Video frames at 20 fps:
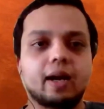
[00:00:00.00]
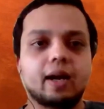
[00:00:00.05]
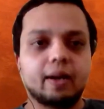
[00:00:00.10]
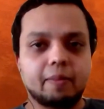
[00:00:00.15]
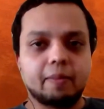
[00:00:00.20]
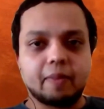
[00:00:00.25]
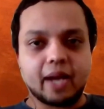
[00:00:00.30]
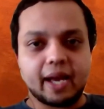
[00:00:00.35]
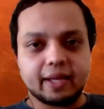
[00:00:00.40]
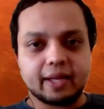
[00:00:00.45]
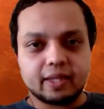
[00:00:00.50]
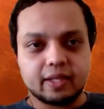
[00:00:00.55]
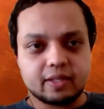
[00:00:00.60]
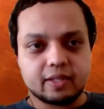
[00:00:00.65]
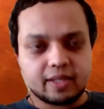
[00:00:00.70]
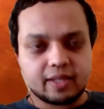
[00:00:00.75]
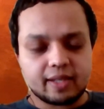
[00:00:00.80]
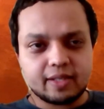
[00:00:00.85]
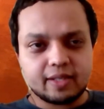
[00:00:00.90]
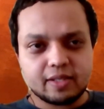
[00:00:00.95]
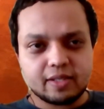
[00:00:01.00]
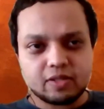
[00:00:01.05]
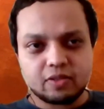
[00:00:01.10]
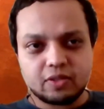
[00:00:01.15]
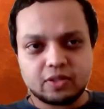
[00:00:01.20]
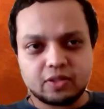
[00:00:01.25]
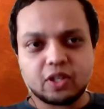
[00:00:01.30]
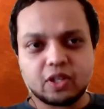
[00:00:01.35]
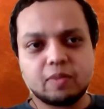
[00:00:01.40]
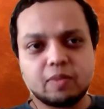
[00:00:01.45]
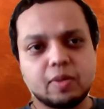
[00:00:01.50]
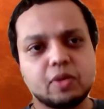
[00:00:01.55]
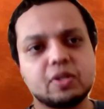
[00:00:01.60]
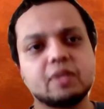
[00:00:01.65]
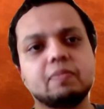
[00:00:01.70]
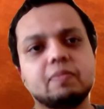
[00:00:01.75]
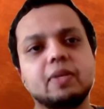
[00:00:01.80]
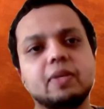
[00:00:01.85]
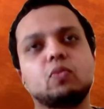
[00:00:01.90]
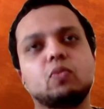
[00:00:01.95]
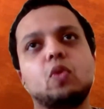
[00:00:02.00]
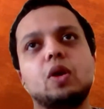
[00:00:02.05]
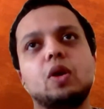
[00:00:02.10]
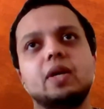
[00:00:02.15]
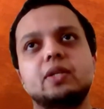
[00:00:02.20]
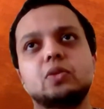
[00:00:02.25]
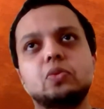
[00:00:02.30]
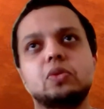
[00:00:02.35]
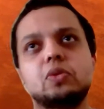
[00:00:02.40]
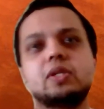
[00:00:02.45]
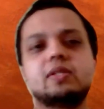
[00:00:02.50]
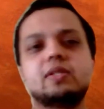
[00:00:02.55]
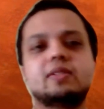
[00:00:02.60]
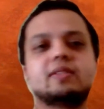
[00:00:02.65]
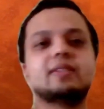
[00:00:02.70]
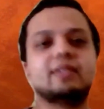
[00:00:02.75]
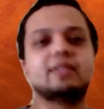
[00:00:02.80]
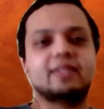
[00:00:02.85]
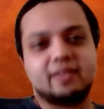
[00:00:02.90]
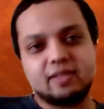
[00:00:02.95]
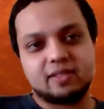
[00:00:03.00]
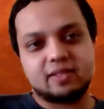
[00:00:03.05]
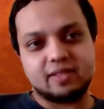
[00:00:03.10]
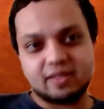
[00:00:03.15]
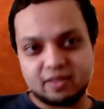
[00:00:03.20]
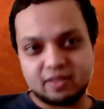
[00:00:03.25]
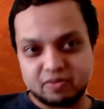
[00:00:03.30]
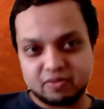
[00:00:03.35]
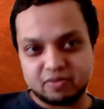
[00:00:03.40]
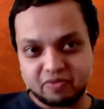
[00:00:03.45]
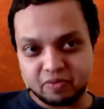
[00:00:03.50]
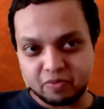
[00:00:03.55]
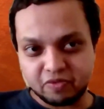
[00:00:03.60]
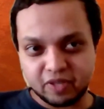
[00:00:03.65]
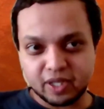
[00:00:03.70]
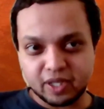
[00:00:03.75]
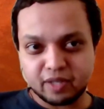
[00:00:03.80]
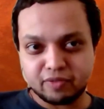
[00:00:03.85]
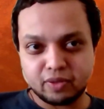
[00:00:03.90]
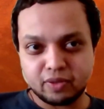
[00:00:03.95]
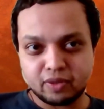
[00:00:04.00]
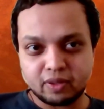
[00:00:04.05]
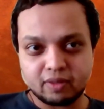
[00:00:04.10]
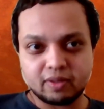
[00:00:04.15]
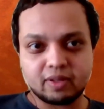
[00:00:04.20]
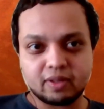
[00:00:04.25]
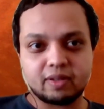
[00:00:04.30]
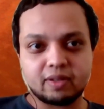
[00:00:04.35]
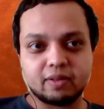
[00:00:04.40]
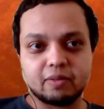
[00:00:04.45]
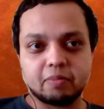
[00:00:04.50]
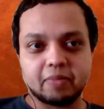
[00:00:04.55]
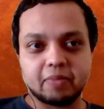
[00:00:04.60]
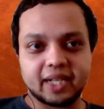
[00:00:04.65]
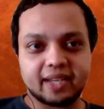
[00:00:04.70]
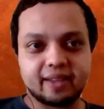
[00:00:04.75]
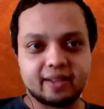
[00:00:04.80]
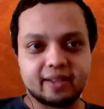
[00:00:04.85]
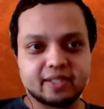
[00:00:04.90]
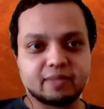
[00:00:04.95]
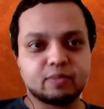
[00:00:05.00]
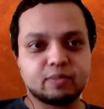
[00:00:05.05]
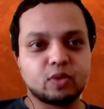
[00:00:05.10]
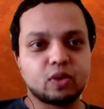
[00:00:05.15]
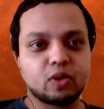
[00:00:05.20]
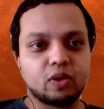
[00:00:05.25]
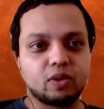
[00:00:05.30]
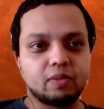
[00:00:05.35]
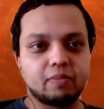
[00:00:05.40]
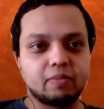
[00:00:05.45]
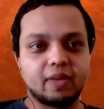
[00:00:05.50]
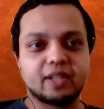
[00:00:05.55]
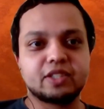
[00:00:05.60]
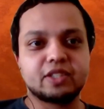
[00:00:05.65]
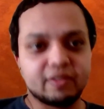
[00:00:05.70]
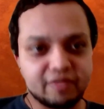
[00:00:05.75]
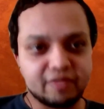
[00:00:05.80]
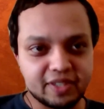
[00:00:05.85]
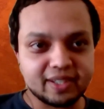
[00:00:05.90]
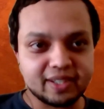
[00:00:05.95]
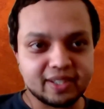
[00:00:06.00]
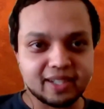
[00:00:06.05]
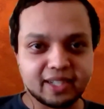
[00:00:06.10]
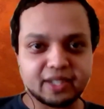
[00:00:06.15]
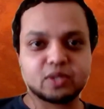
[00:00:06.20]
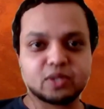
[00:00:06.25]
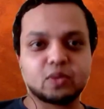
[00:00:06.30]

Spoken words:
I think Sarthak is going to talk about it, but what I do is there is this wonderful mechanism called margin facility.